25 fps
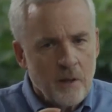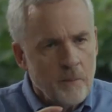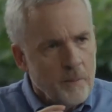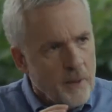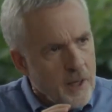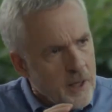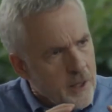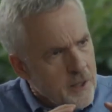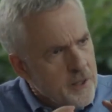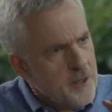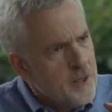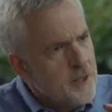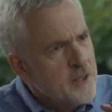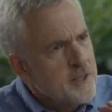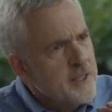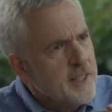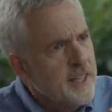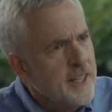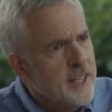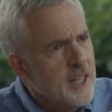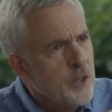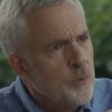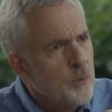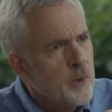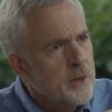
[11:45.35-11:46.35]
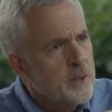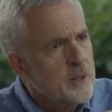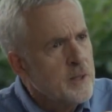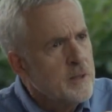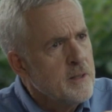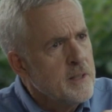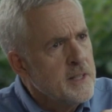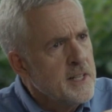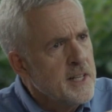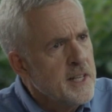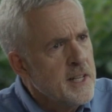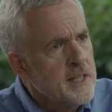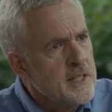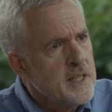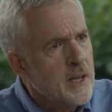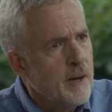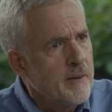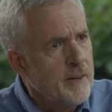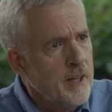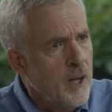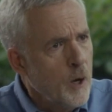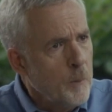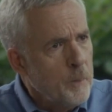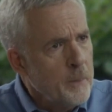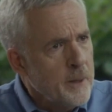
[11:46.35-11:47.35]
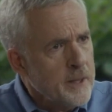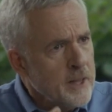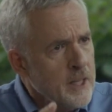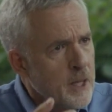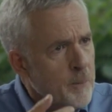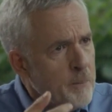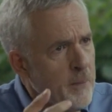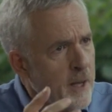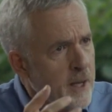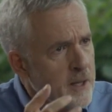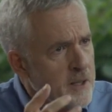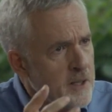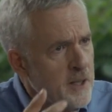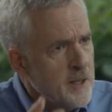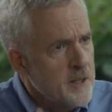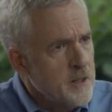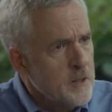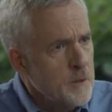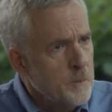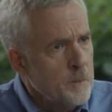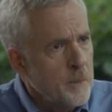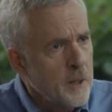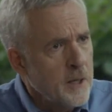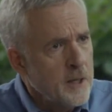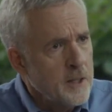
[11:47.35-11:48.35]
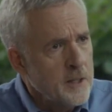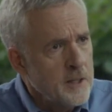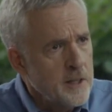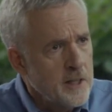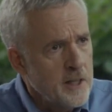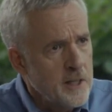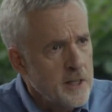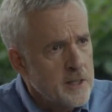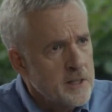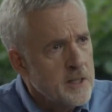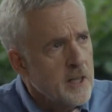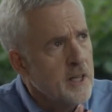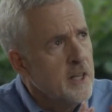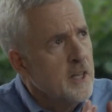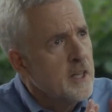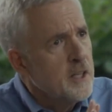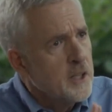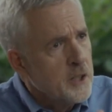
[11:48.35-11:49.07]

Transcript: by understanding what their needs are and helping them anticipate needs?